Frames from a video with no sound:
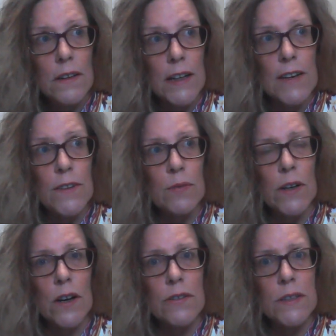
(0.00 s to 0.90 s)
Even
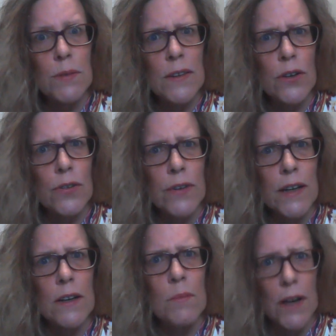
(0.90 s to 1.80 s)
when I was with
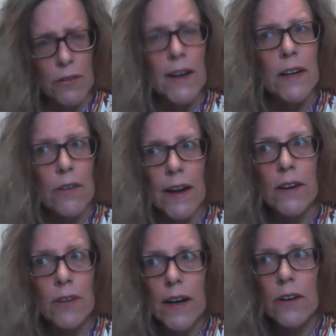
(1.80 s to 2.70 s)
Karina, my
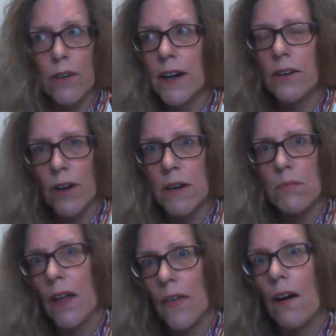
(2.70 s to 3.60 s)

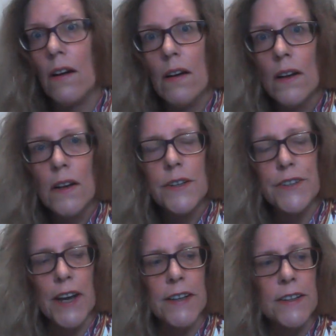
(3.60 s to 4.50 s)
great-great-great-great-grandmother,
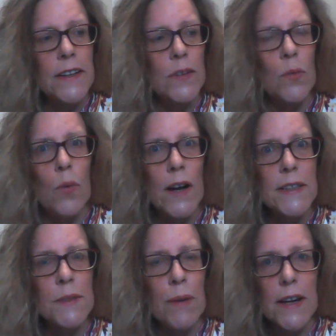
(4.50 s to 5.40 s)
standing in the
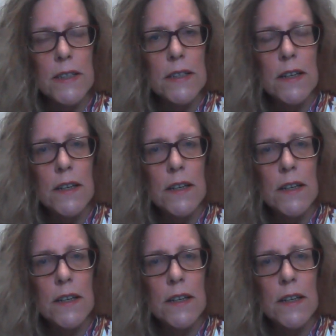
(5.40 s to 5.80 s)
white space,